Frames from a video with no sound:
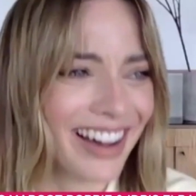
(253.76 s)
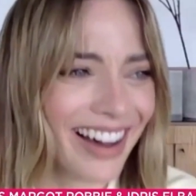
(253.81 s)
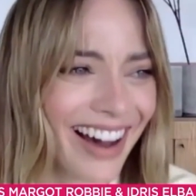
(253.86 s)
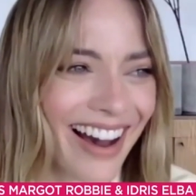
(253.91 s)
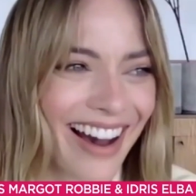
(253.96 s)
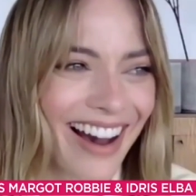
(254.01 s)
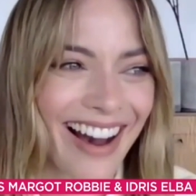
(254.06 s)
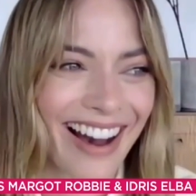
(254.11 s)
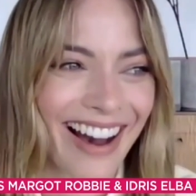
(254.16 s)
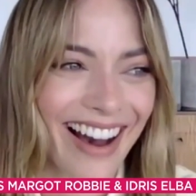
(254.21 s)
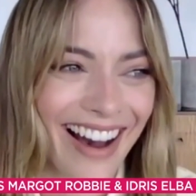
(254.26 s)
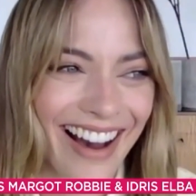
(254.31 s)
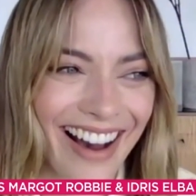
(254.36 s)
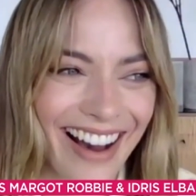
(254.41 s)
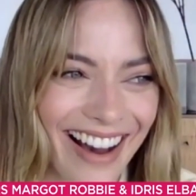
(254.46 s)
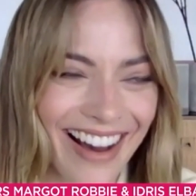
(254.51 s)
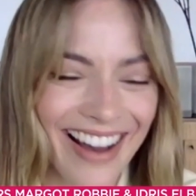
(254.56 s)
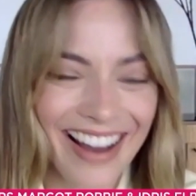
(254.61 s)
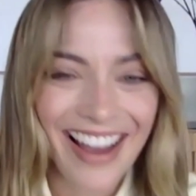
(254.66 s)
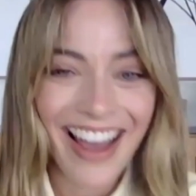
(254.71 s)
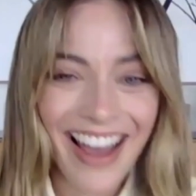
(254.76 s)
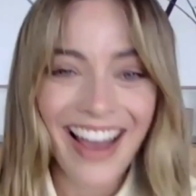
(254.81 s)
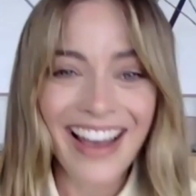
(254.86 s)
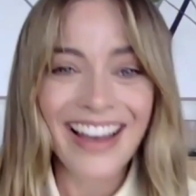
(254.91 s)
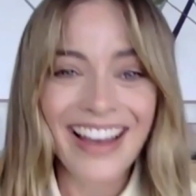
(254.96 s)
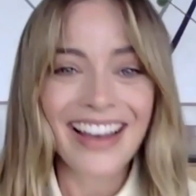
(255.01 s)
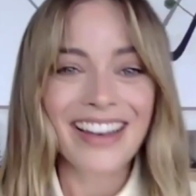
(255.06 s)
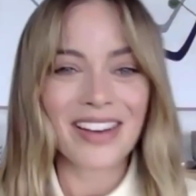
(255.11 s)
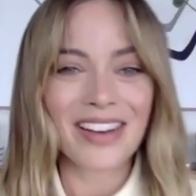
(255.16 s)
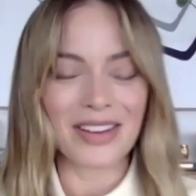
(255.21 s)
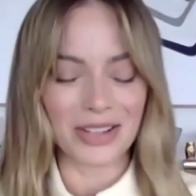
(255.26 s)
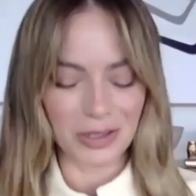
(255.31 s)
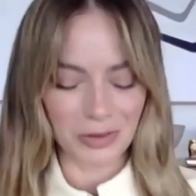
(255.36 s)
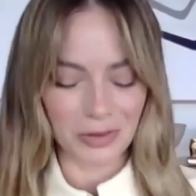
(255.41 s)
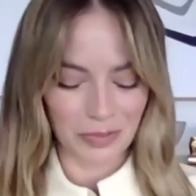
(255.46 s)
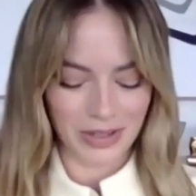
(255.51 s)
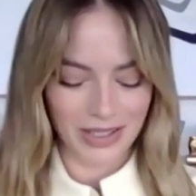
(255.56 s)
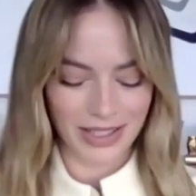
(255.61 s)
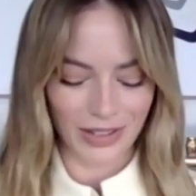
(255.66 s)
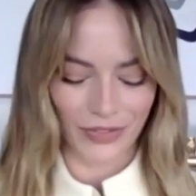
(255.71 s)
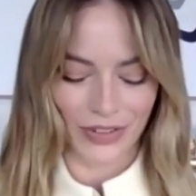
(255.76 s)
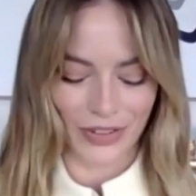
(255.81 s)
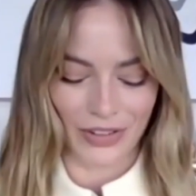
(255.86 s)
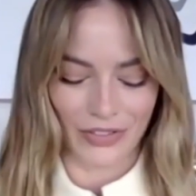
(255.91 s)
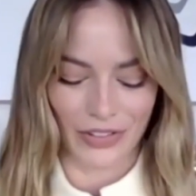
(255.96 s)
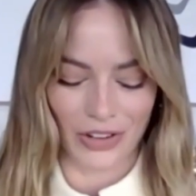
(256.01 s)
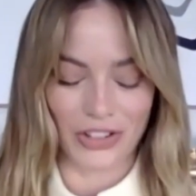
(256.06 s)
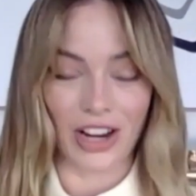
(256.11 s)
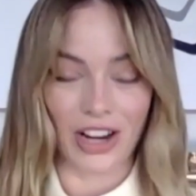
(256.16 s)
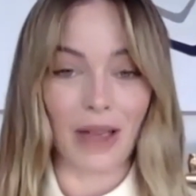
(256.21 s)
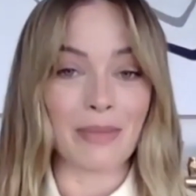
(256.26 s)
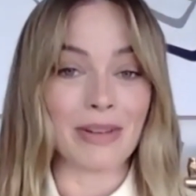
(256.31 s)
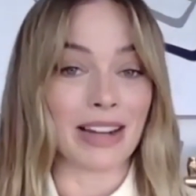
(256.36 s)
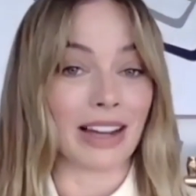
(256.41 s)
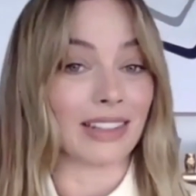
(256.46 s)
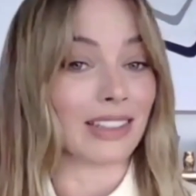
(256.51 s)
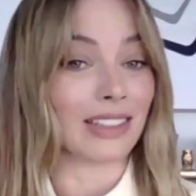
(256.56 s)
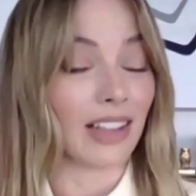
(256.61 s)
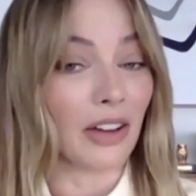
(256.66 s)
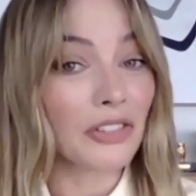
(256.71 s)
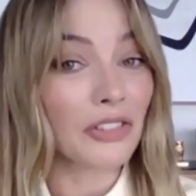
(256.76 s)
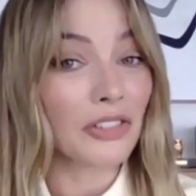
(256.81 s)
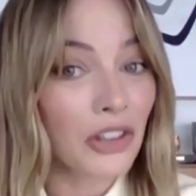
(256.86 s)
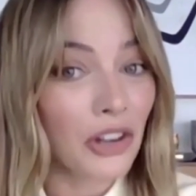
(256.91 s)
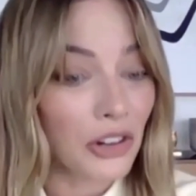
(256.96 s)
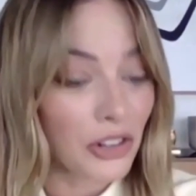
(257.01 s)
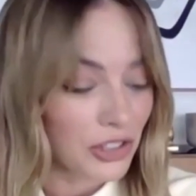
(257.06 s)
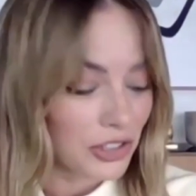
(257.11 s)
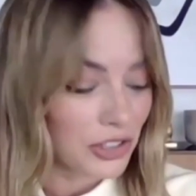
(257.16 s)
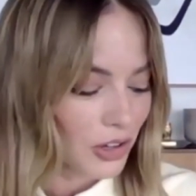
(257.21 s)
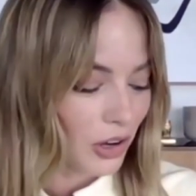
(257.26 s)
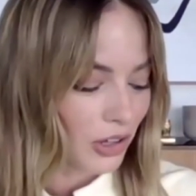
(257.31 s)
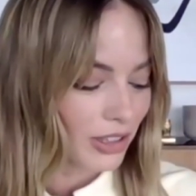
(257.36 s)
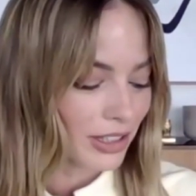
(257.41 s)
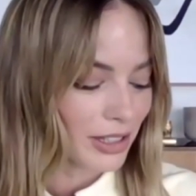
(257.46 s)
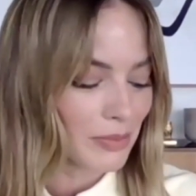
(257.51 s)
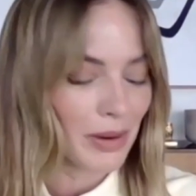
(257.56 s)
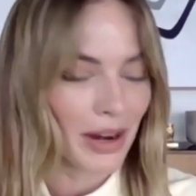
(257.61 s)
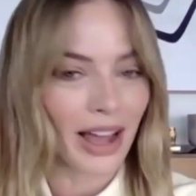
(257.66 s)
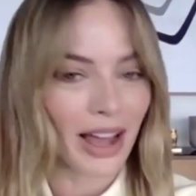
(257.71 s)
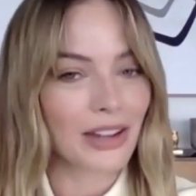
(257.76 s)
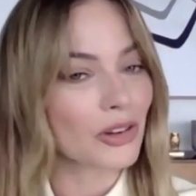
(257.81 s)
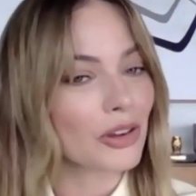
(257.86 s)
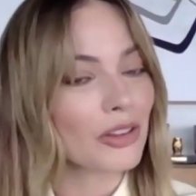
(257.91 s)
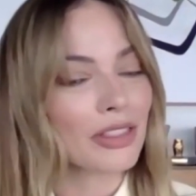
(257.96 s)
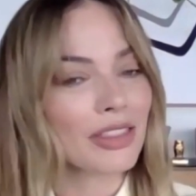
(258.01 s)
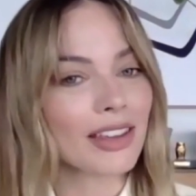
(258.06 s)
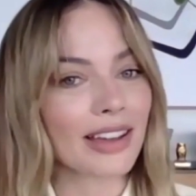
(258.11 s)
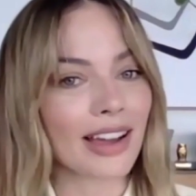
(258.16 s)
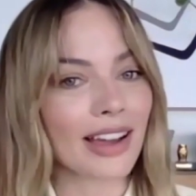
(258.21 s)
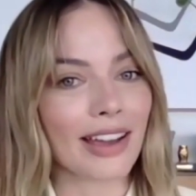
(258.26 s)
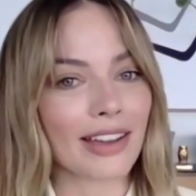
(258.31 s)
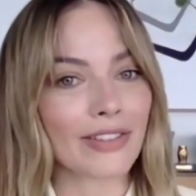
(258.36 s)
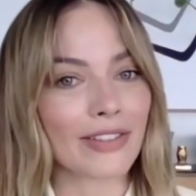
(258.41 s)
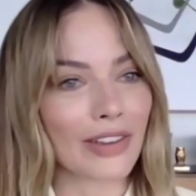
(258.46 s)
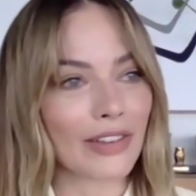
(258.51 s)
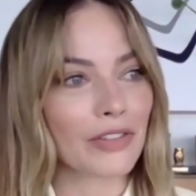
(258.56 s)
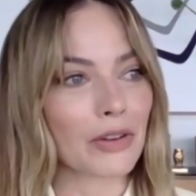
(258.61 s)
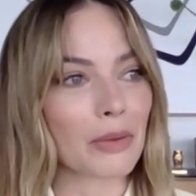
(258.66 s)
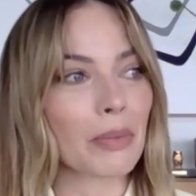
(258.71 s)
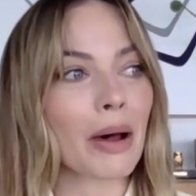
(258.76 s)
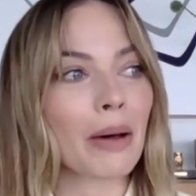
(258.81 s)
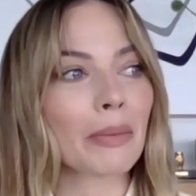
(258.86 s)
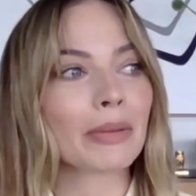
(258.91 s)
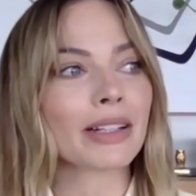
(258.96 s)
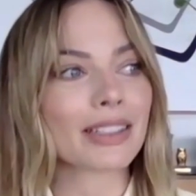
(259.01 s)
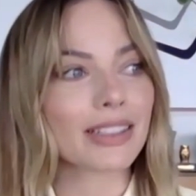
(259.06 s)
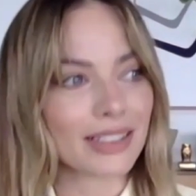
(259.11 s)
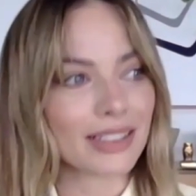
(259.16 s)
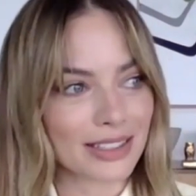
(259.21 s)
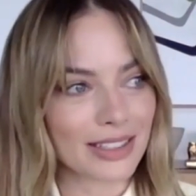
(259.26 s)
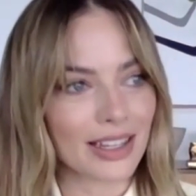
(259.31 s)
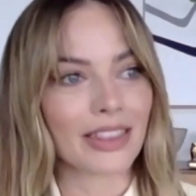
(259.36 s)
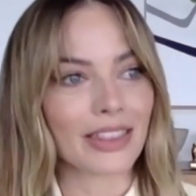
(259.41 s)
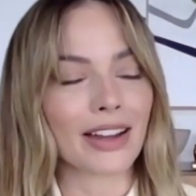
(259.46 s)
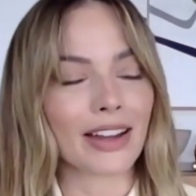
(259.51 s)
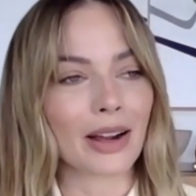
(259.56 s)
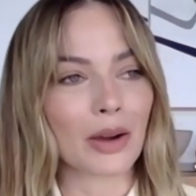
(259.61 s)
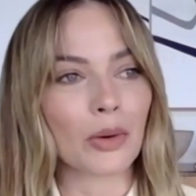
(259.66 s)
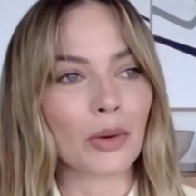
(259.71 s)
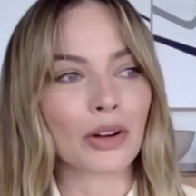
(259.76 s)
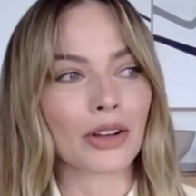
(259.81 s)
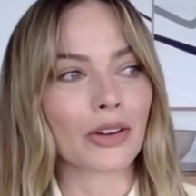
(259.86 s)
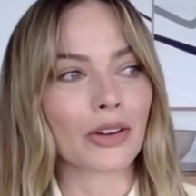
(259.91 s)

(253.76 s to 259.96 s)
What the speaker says: A specific version. I mean, I'd love to go to Scotland, but I don't think I have ever publicly said that I want to